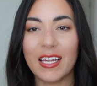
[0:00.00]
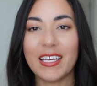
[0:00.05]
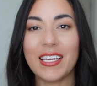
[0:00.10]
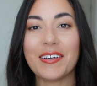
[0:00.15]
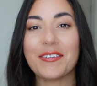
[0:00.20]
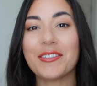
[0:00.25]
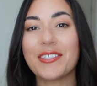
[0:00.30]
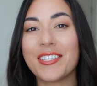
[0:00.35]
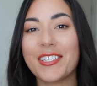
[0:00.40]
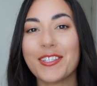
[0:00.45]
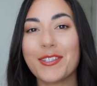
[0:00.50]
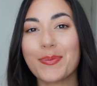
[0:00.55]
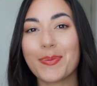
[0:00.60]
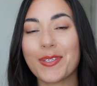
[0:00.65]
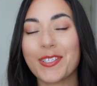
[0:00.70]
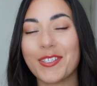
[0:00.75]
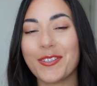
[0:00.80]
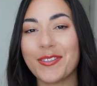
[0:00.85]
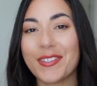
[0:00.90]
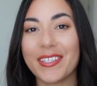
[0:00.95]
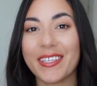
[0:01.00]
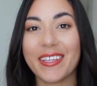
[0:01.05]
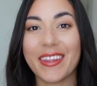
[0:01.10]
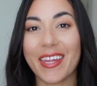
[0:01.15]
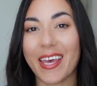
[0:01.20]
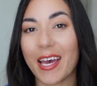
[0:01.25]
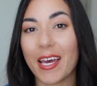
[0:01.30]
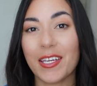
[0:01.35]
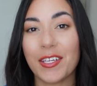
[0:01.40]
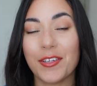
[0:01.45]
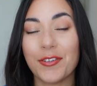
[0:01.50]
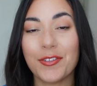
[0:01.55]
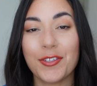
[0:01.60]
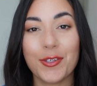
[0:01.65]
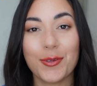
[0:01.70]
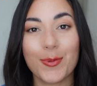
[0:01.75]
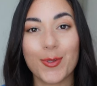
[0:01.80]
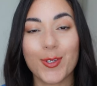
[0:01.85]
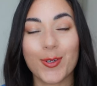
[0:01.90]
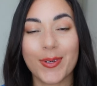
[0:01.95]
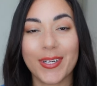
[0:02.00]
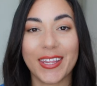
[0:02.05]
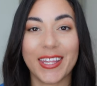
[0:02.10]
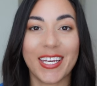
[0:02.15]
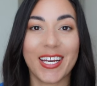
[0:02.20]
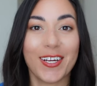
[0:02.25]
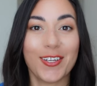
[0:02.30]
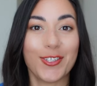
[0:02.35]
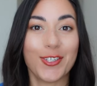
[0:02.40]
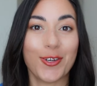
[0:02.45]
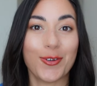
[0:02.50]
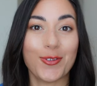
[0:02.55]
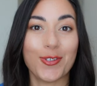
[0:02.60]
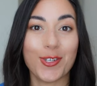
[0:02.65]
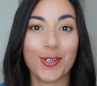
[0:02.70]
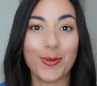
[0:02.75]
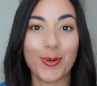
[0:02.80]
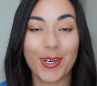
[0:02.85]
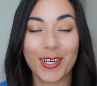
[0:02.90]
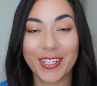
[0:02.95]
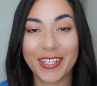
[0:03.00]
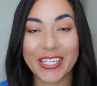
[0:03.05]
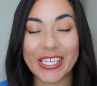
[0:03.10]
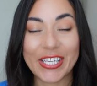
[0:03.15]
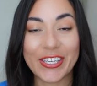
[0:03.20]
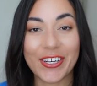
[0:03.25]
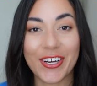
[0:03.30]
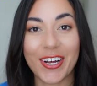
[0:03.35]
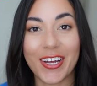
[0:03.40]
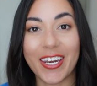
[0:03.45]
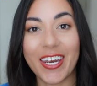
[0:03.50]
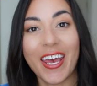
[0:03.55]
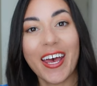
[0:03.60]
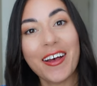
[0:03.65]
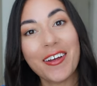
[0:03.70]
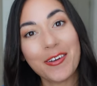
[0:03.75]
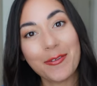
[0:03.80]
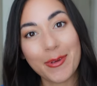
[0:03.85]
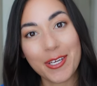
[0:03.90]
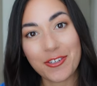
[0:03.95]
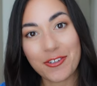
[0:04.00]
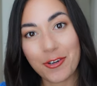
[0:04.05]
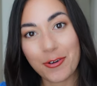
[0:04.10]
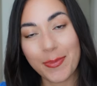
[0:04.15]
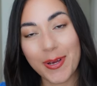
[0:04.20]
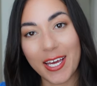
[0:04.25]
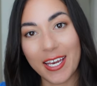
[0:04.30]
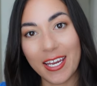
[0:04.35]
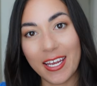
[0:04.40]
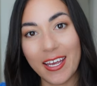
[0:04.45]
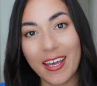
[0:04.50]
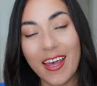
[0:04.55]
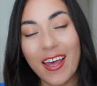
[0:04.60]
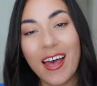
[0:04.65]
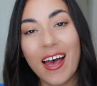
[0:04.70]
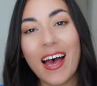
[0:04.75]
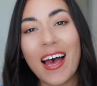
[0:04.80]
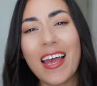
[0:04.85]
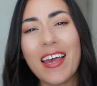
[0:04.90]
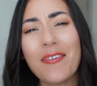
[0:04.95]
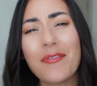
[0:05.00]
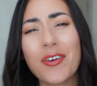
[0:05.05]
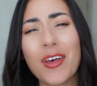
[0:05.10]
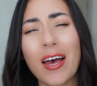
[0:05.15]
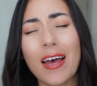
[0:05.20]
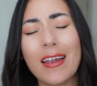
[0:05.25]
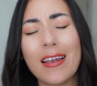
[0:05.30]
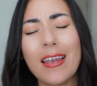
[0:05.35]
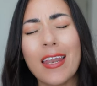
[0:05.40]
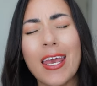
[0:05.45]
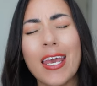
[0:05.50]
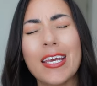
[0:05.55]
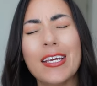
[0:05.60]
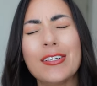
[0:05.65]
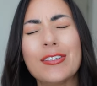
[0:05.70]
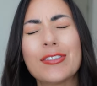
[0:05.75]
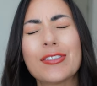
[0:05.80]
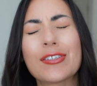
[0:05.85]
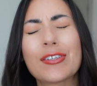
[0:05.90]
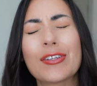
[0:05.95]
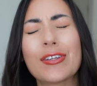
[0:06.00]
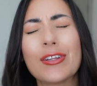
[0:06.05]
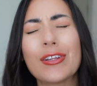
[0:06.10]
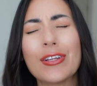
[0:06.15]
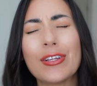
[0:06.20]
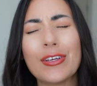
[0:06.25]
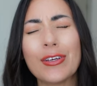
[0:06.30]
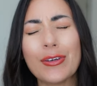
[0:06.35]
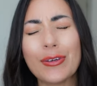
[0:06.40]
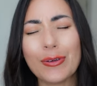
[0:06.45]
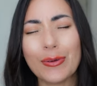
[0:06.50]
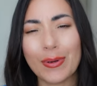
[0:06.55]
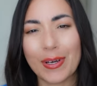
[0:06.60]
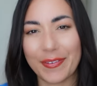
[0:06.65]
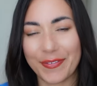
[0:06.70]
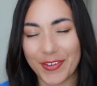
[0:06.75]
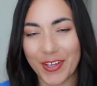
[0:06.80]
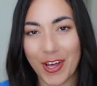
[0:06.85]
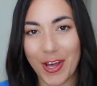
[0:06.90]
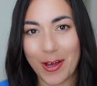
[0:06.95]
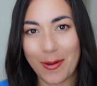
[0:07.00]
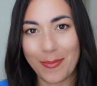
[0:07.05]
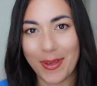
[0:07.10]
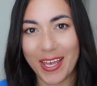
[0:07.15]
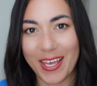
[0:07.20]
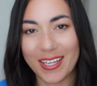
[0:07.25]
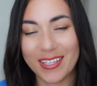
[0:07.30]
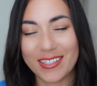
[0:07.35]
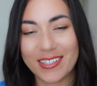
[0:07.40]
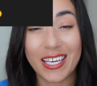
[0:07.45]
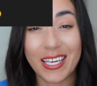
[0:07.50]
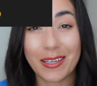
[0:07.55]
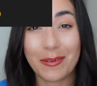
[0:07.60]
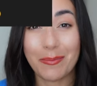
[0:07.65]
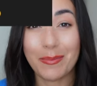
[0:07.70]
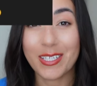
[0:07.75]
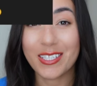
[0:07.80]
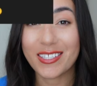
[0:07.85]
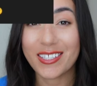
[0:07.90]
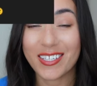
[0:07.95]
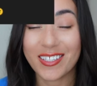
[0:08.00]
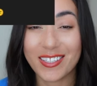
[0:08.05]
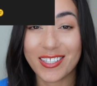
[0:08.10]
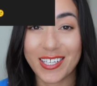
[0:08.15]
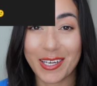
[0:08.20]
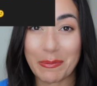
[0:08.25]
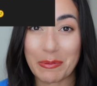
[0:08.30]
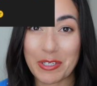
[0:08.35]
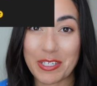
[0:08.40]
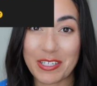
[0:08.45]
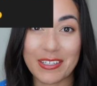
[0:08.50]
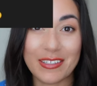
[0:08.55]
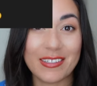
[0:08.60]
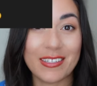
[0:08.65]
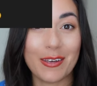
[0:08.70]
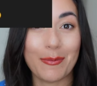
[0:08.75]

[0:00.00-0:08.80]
Now, since producing that YouTube short that I showed you earlier on how to measure a body, I have gotten a slew of comments and misconceptions